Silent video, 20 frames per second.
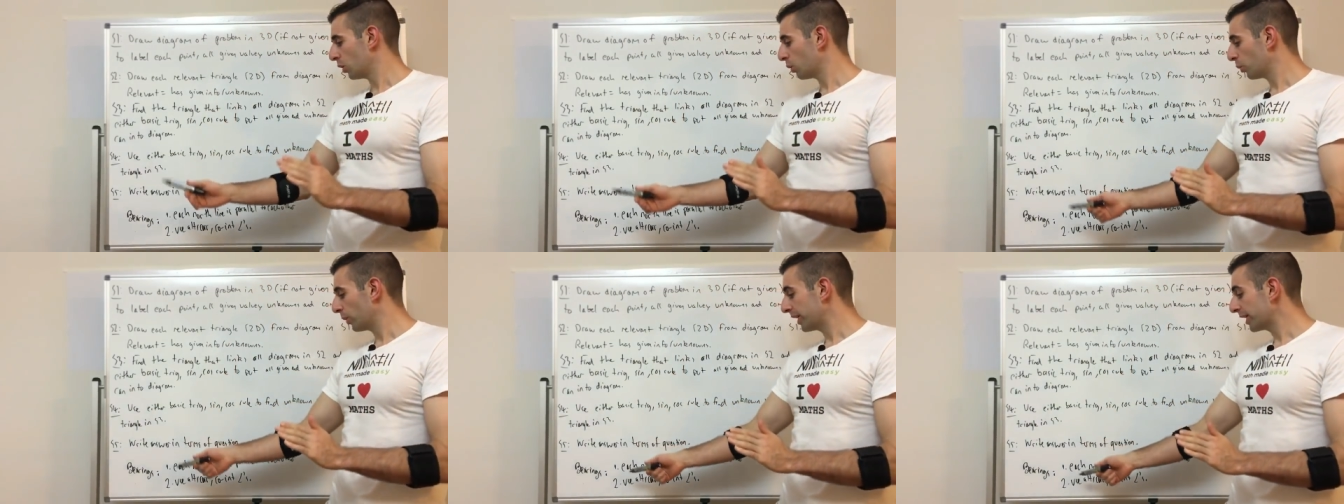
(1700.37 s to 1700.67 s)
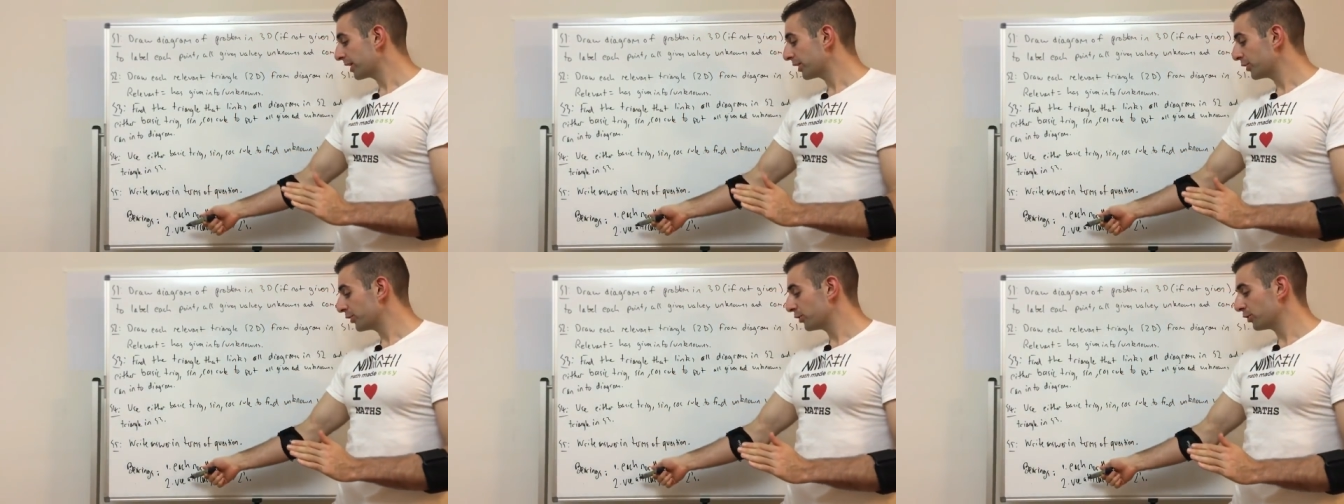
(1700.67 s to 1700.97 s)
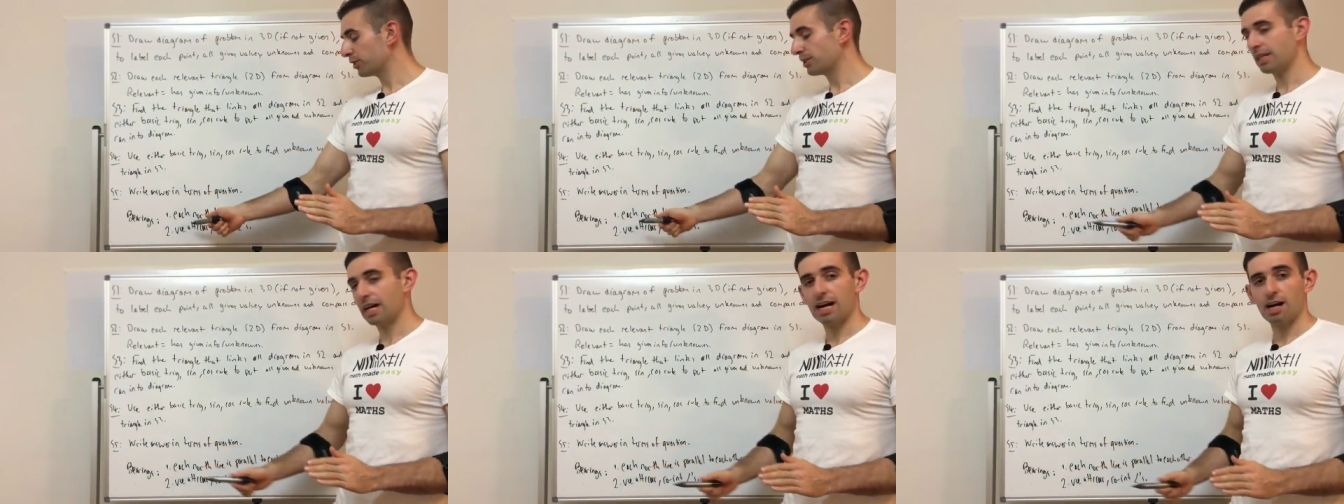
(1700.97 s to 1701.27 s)
we can
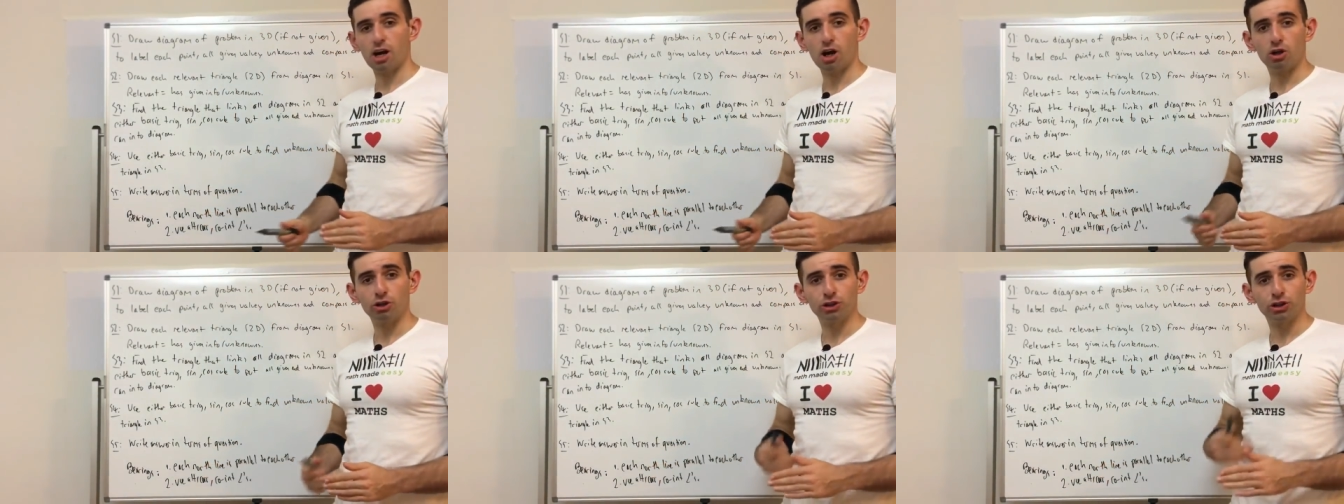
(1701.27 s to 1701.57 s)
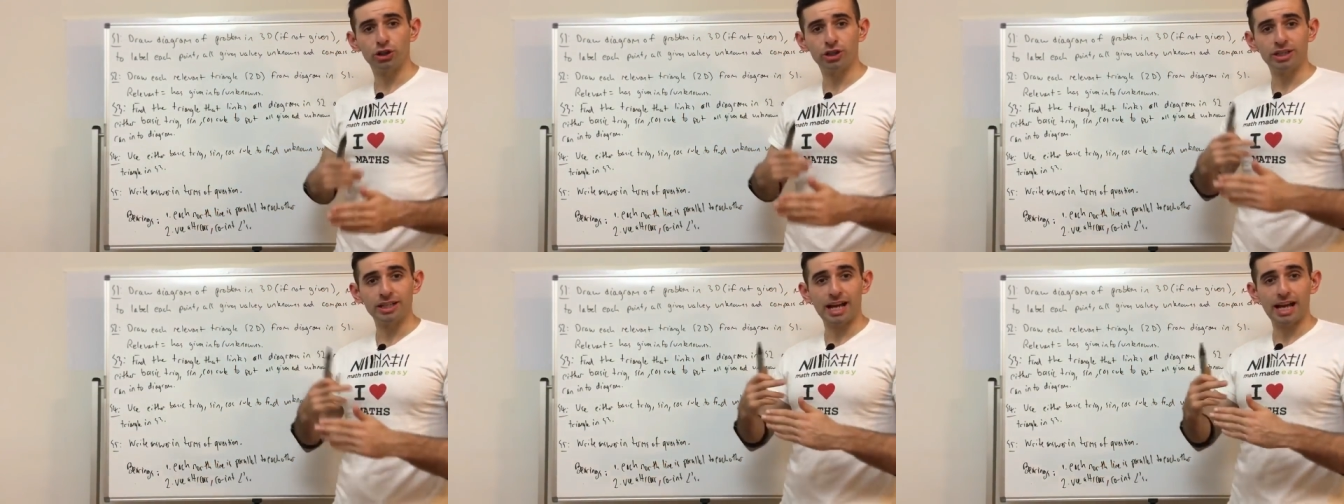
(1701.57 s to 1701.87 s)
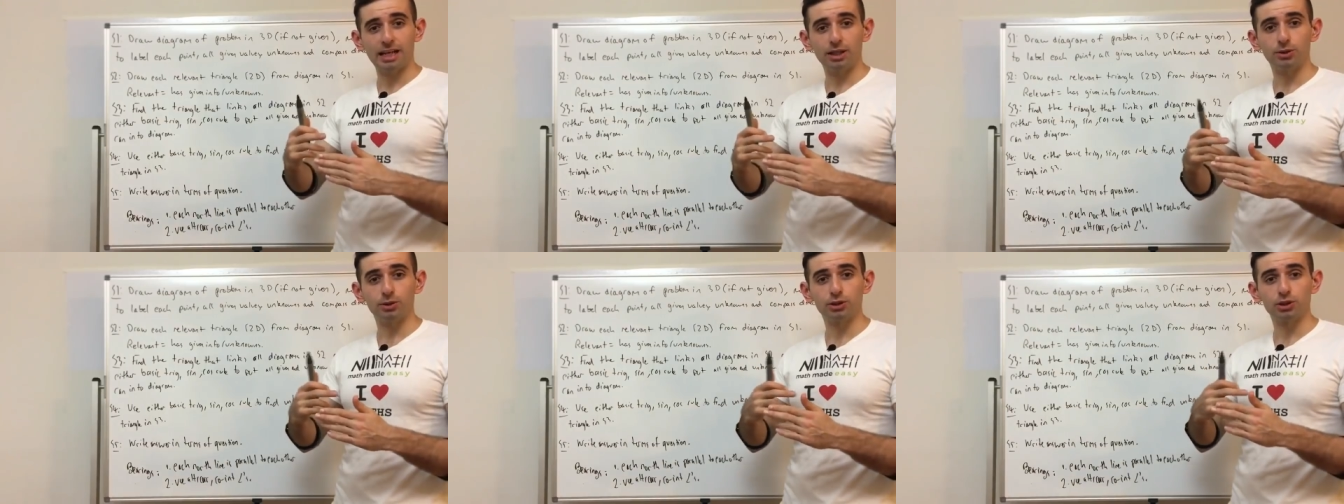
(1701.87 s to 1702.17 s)
use our alternate
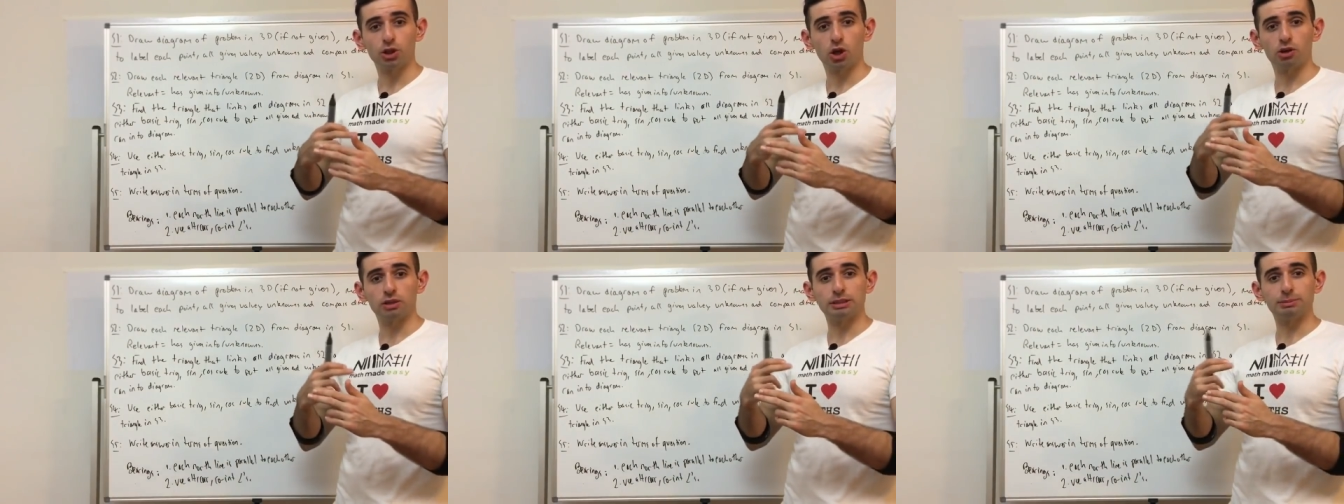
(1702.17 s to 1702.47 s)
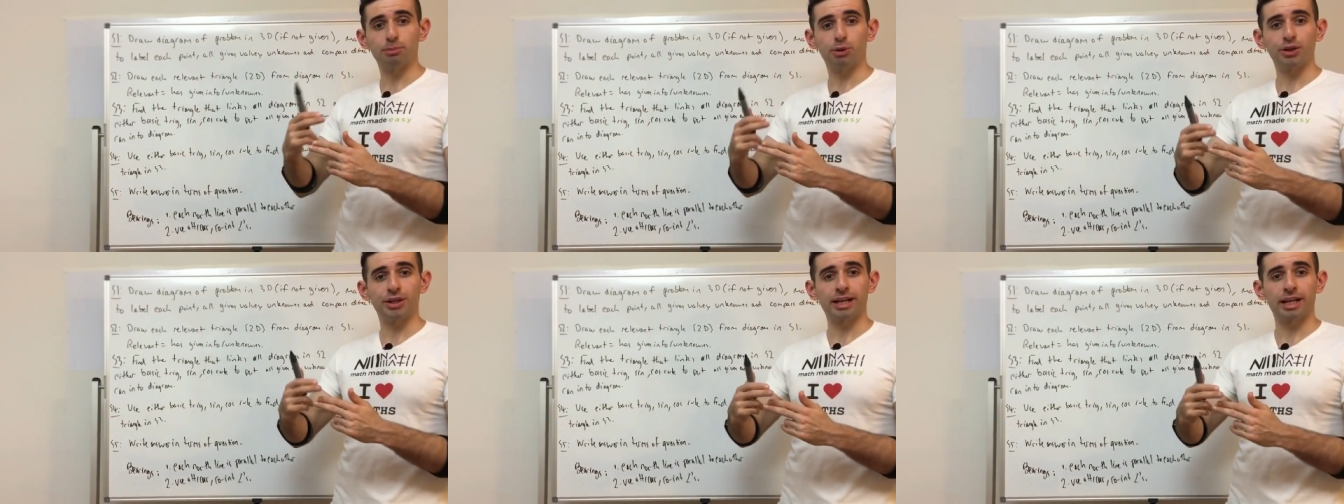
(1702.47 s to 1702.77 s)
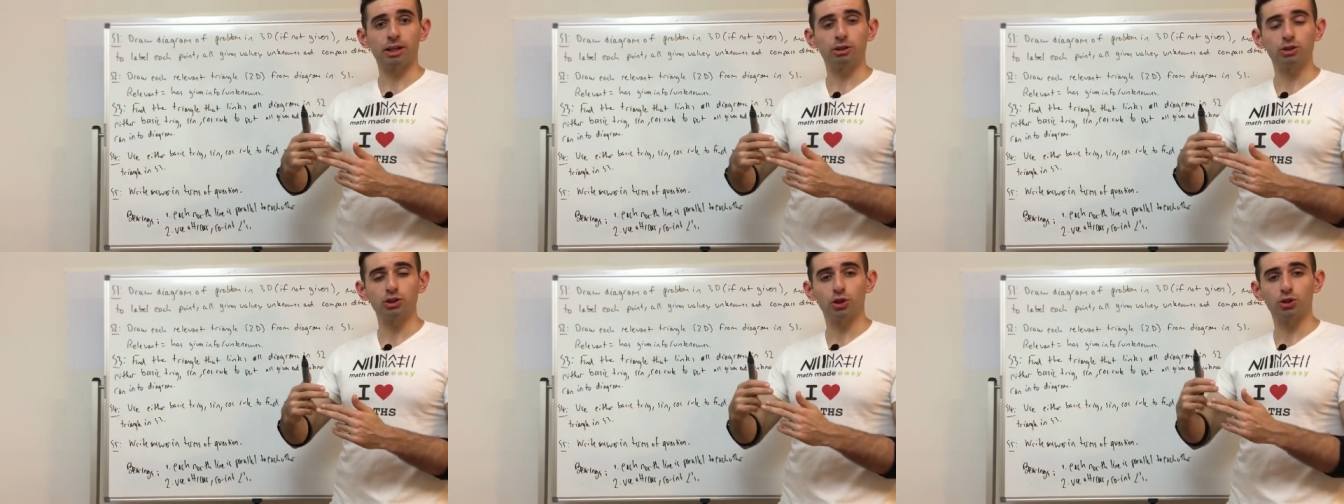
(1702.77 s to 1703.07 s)
angles, corresponding
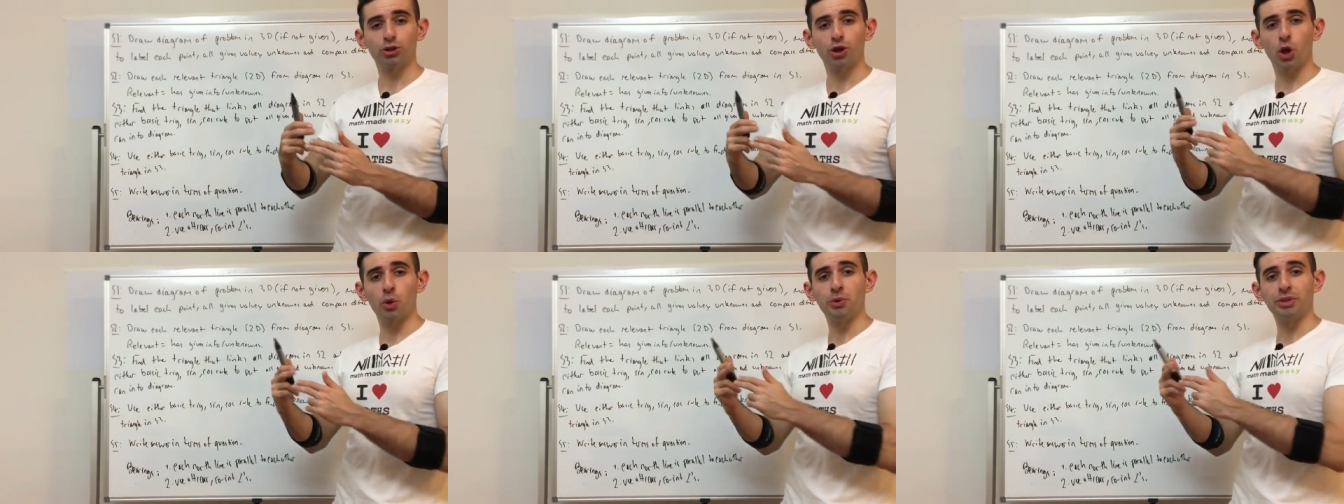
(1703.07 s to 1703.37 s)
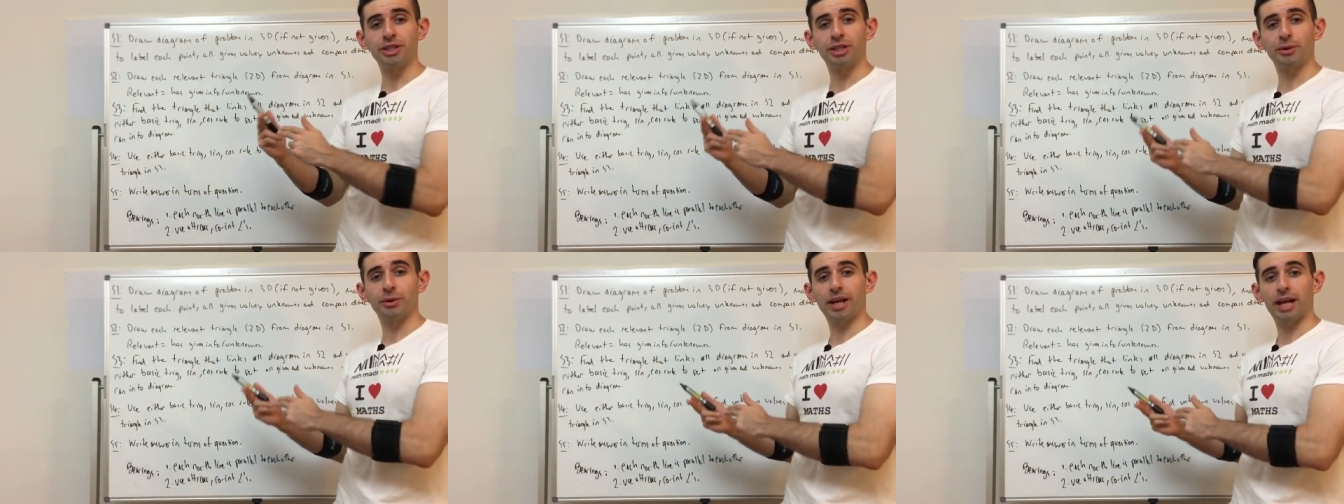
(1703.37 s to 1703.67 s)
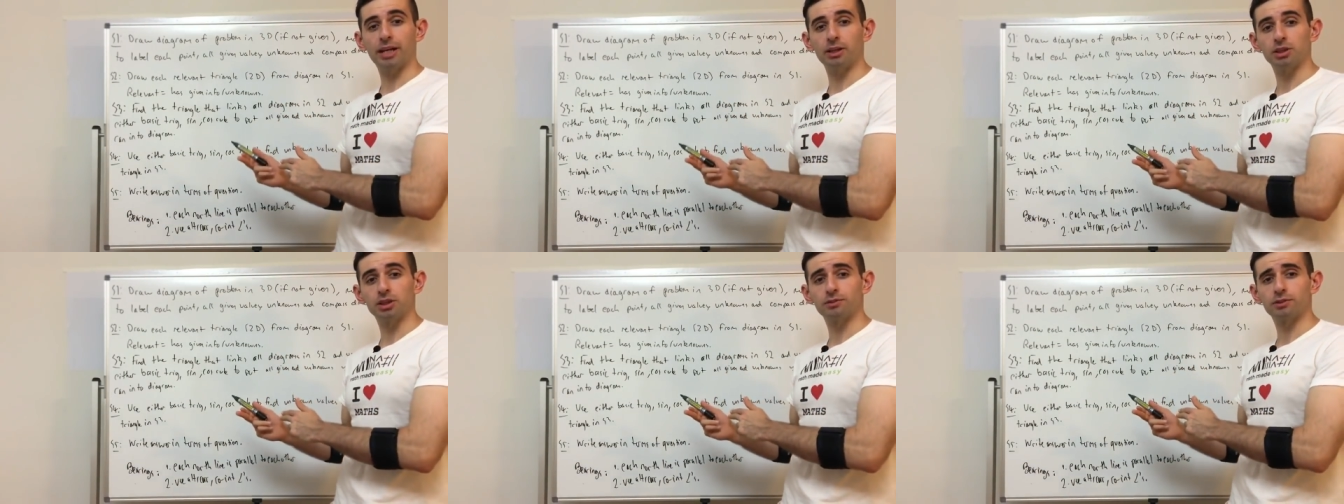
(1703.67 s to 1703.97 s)
angles, or co-interior
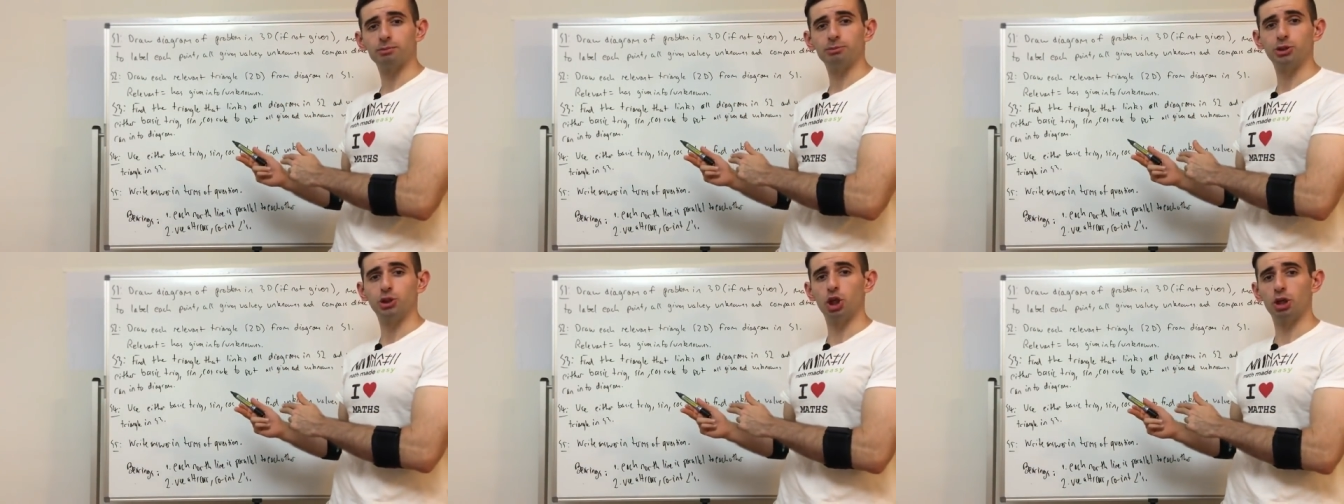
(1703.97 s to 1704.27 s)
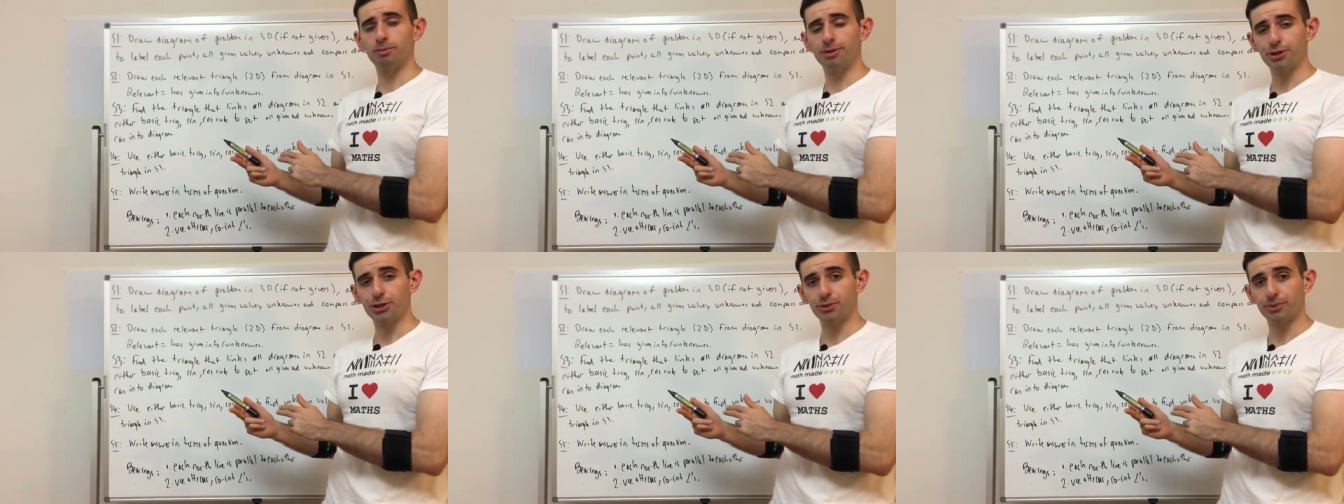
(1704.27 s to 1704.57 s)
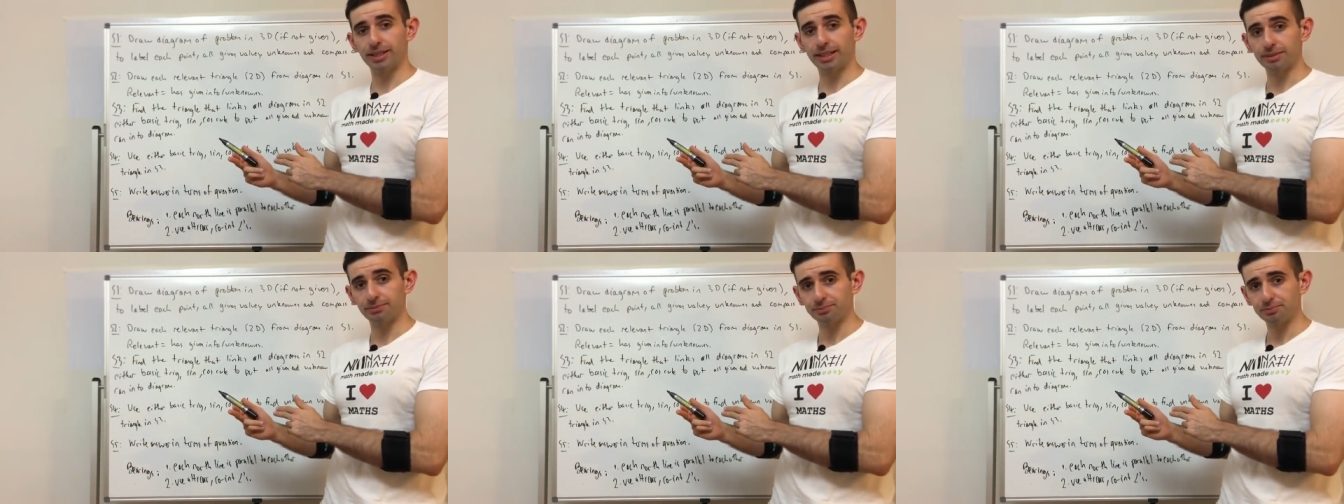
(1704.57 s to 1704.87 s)
angles from
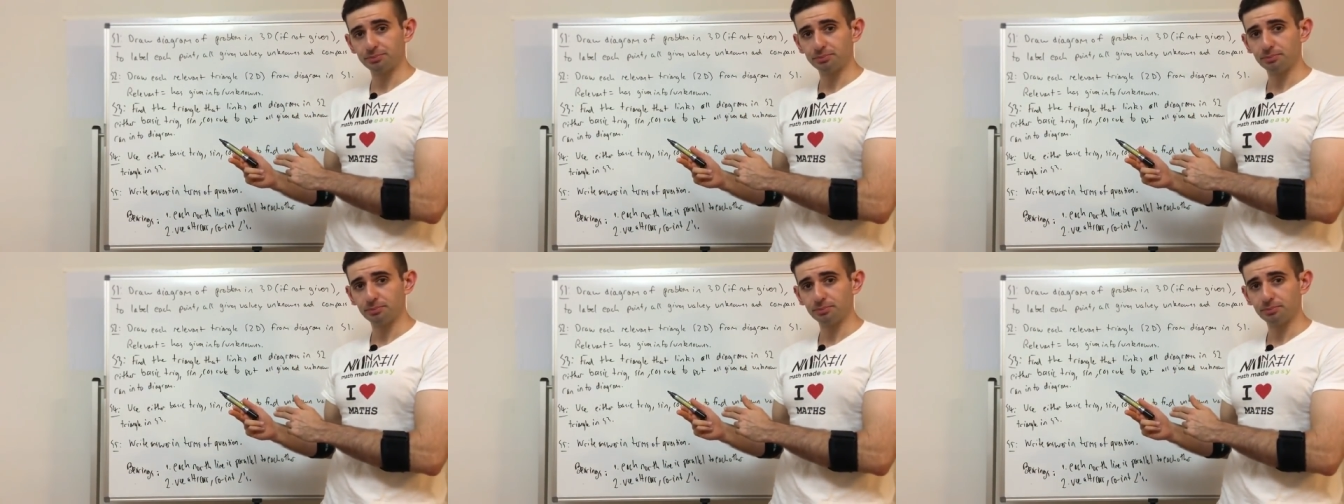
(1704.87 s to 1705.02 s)
geometry.